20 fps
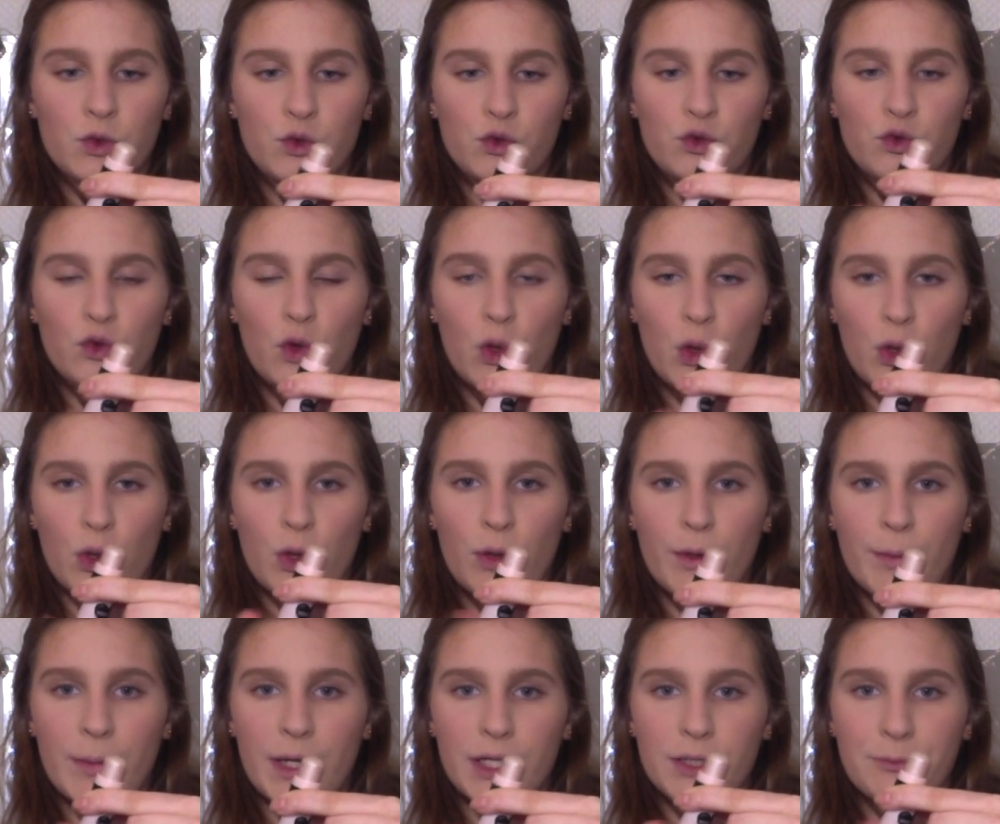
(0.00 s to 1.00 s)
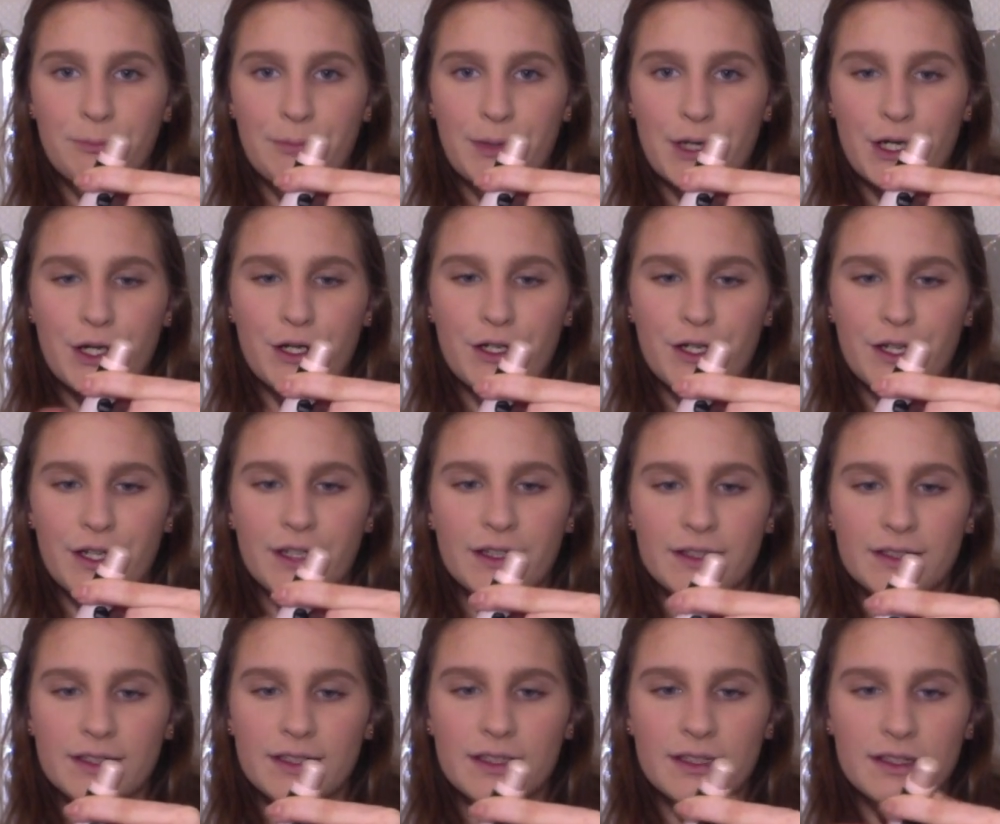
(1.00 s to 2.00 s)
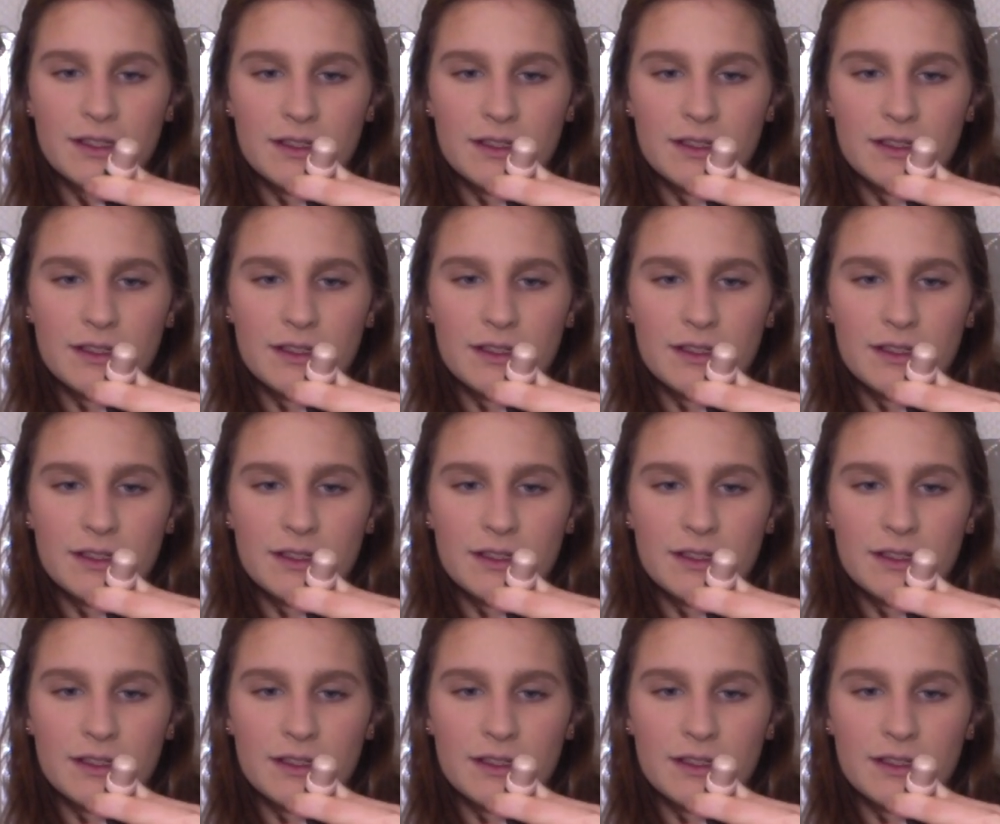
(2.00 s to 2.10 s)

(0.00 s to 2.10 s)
so much product.